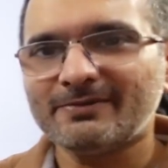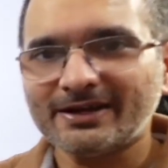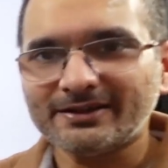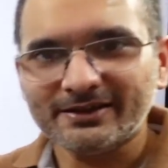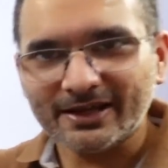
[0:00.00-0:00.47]
by
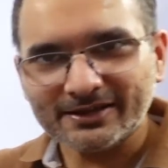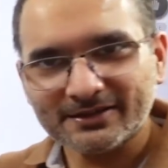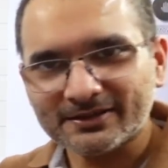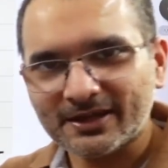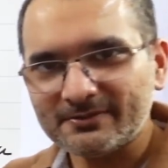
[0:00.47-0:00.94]
the neck,
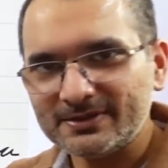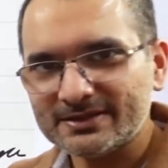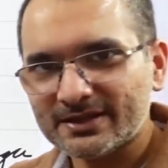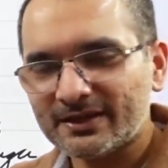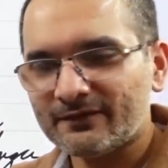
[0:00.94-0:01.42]
it can be
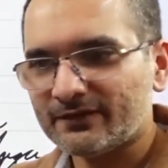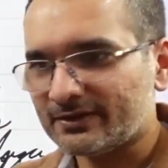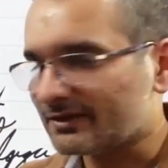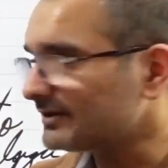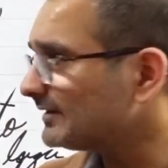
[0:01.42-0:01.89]
said
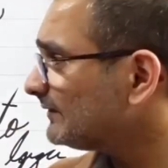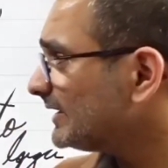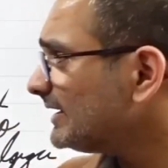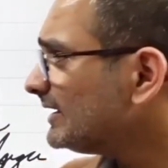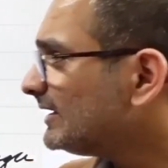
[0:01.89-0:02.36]

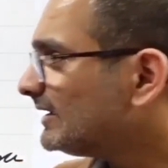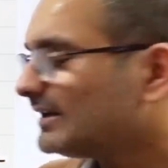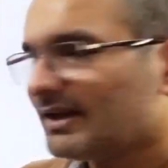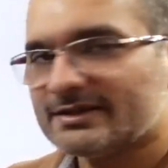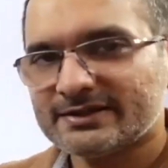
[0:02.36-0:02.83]
figuratively,
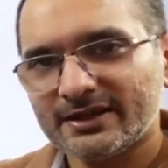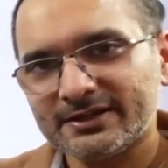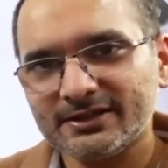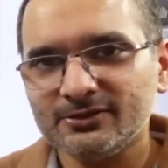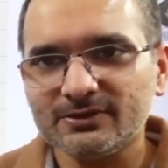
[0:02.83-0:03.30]
and said
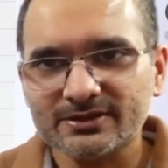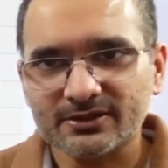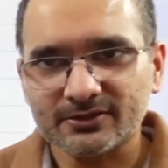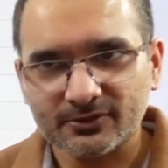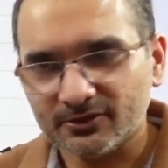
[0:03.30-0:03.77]
ki you will
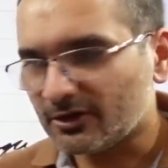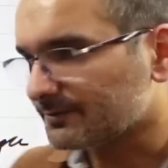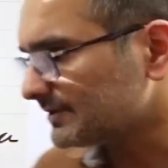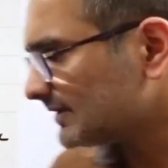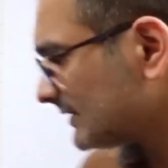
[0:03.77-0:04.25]
stick to your
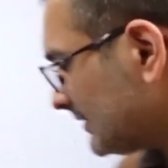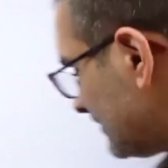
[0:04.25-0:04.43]
position.